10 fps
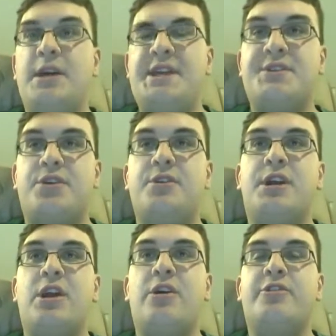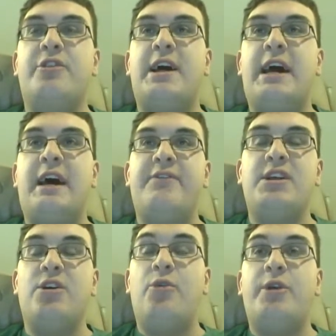He's a good character to
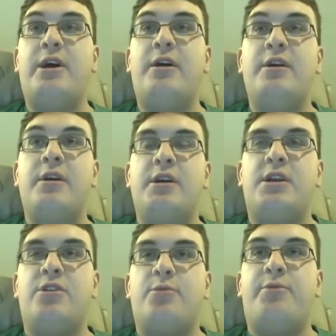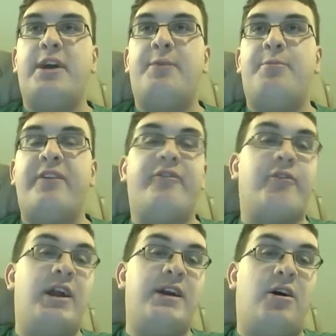have. Yoda, you know, played by
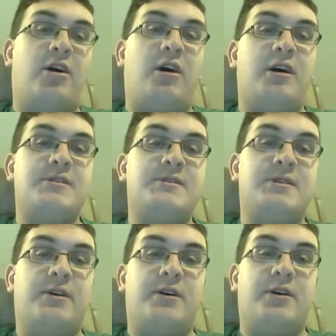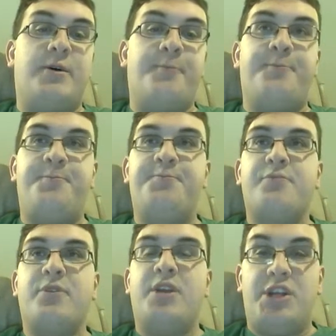Frank Oz.
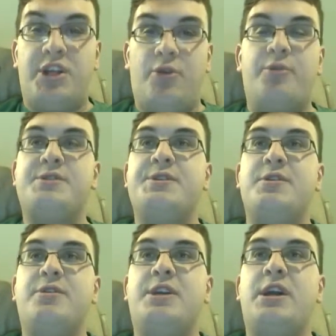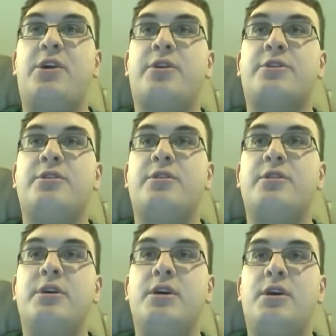Yoda's a good
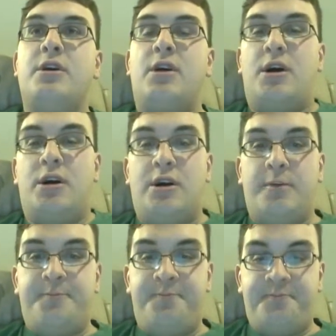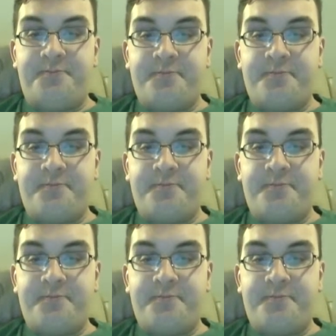character. I